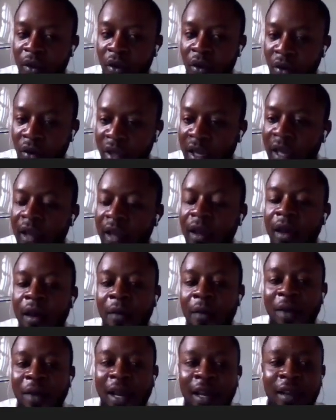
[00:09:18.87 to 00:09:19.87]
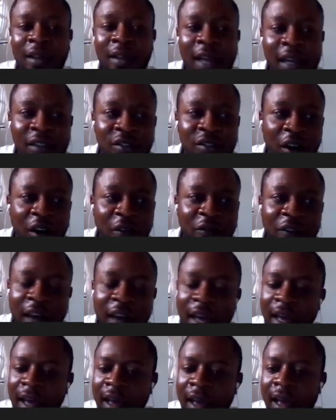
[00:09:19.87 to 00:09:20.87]
Okay, but in terms of
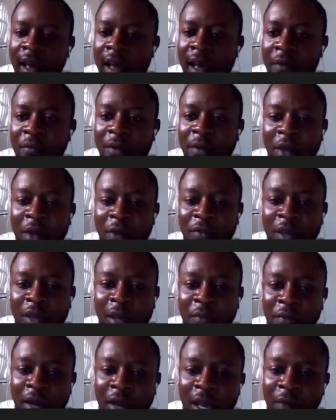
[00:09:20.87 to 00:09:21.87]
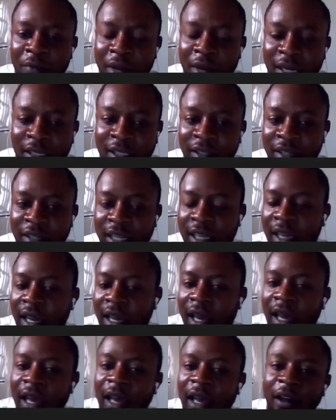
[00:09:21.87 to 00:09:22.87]
maybe a military
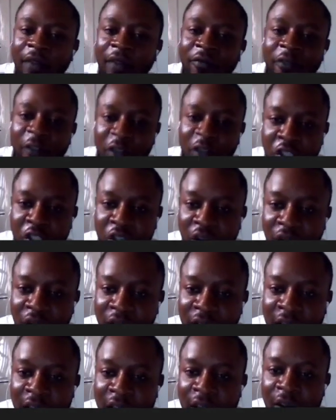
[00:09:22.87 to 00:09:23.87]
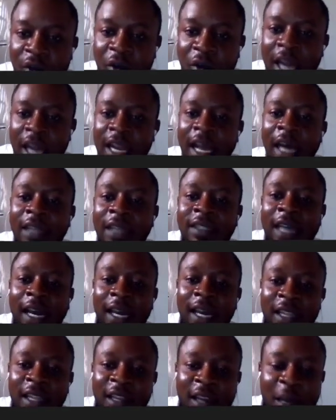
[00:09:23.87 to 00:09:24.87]
function where they are
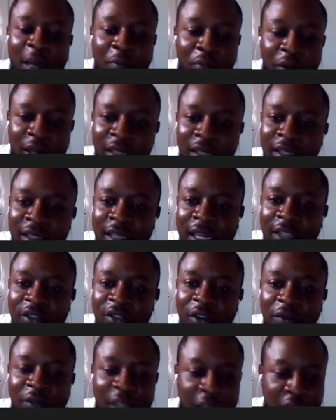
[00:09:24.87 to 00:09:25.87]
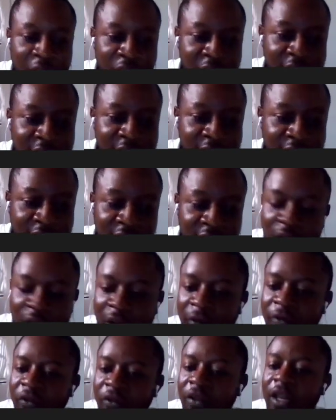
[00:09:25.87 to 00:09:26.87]
targeting a point in terms of security
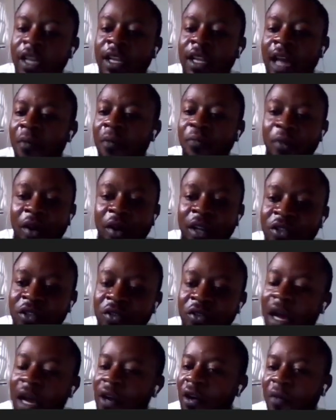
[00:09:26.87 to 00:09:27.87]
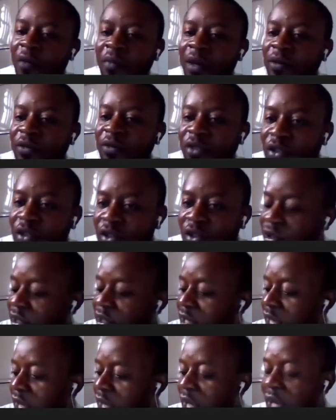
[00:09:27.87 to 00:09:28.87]
stuff, in that point you cannot be able to
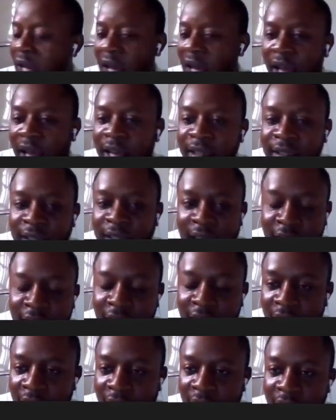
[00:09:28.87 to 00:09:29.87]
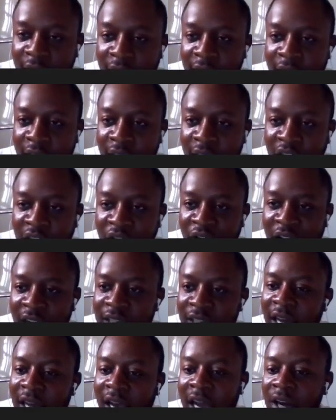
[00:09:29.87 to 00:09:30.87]
use a
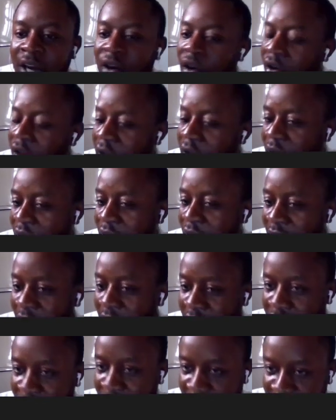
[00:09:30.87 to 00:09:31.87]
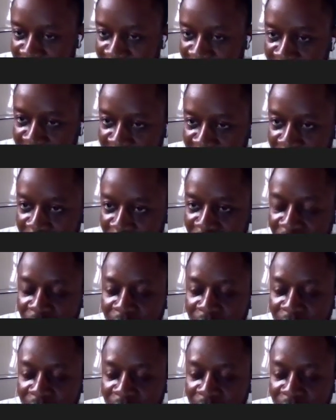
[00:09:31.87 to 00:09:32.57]
device that cannot give you an accurate value.